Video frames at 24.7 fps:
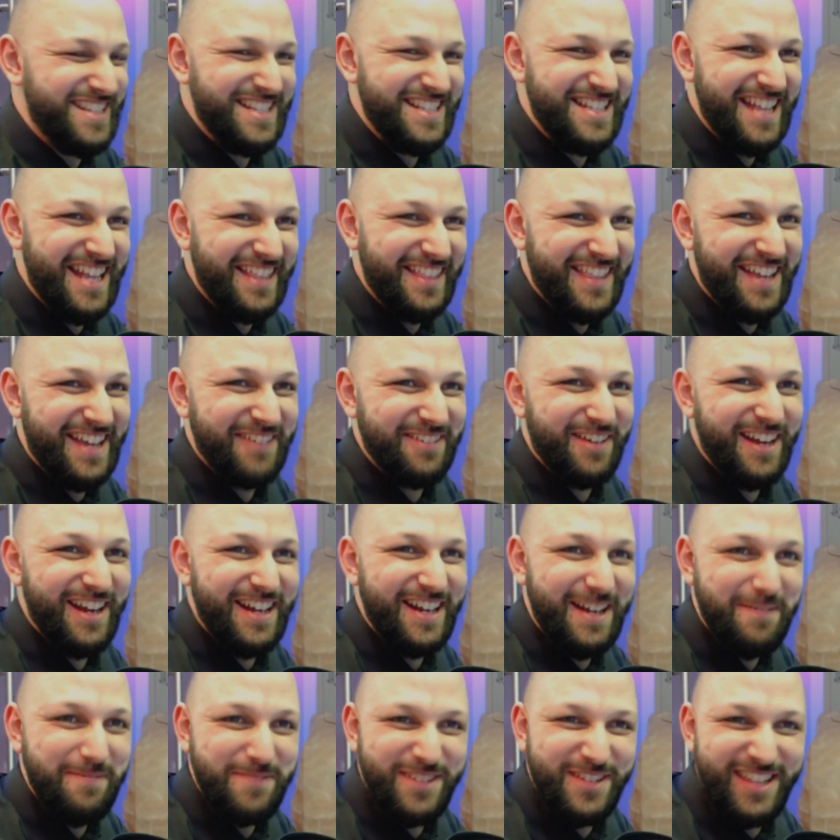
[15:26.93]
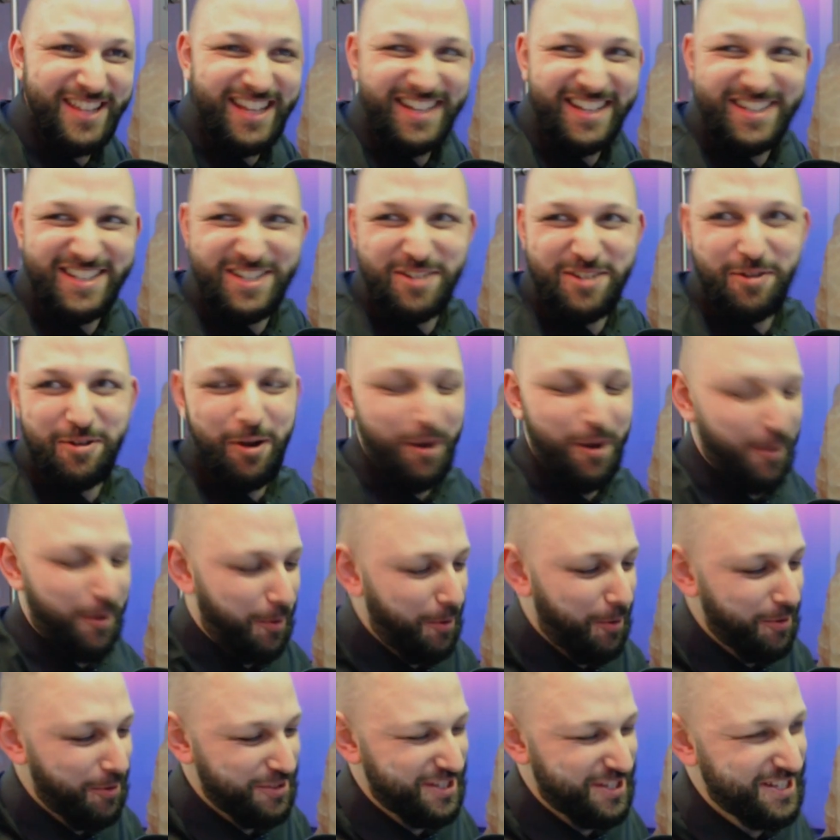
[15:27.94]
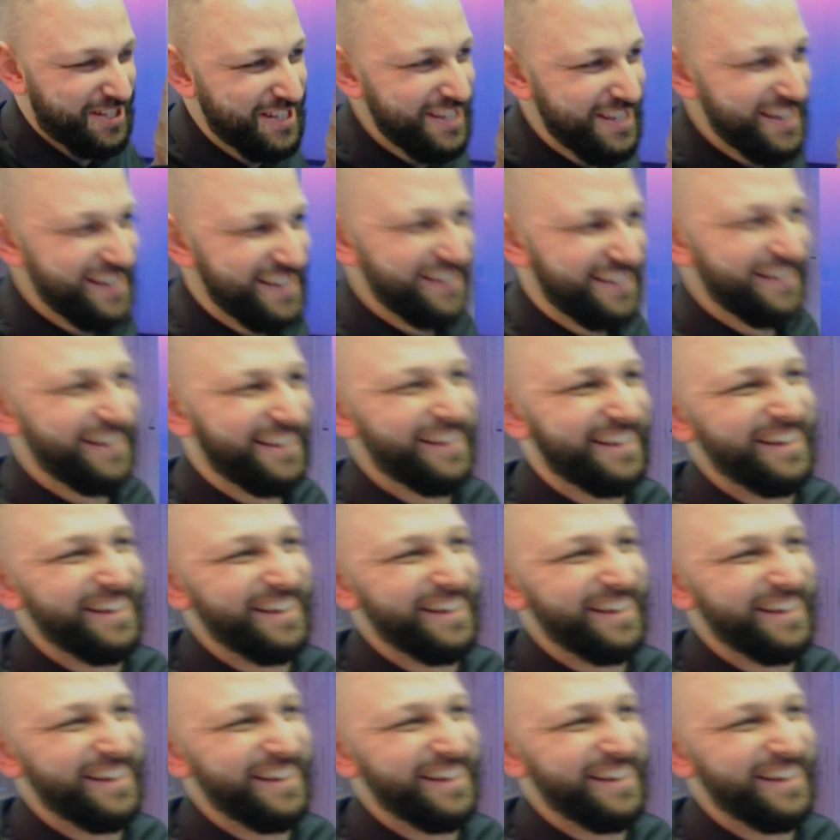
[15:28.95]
Set that right up. Yeah, like, do a whole scene.